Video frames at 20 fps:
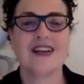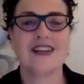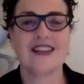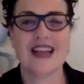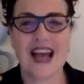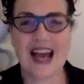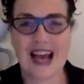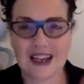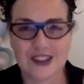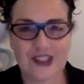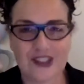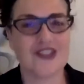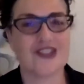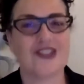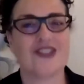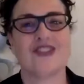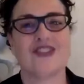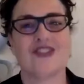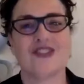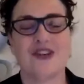the house
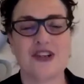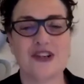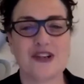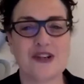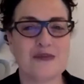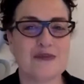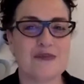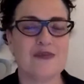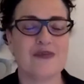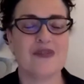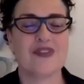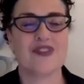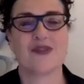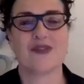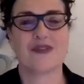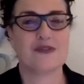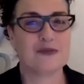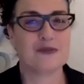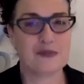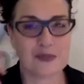just started sort
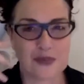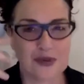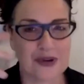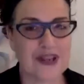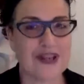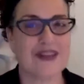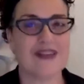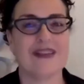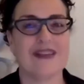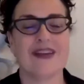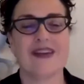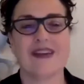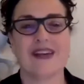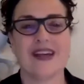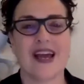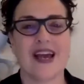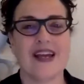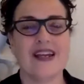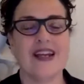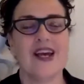of breathing
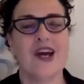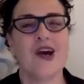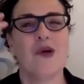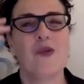again.